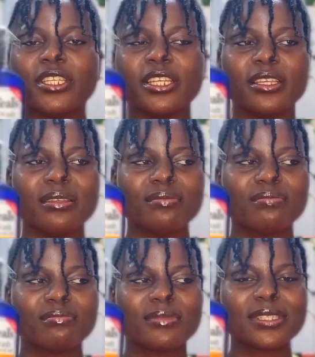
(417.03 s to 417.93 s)
the
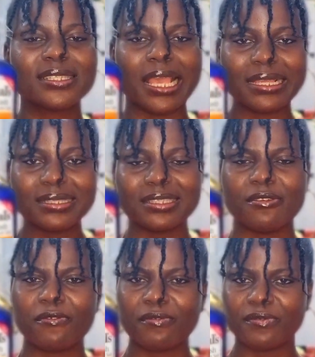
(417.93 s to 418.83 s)
scent, the
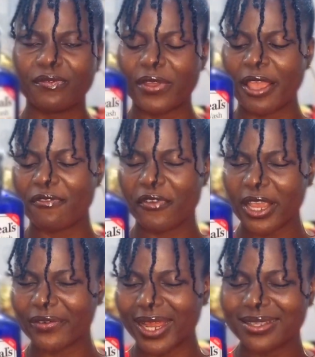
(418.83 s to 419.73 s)

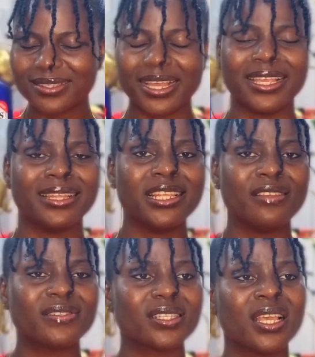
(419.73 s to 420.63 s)
fragrance that it
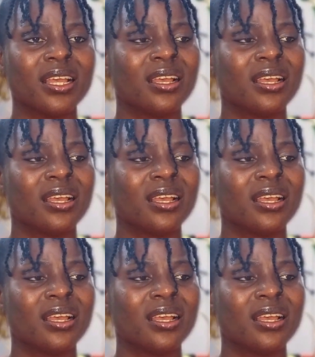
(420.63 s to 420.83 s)
leaves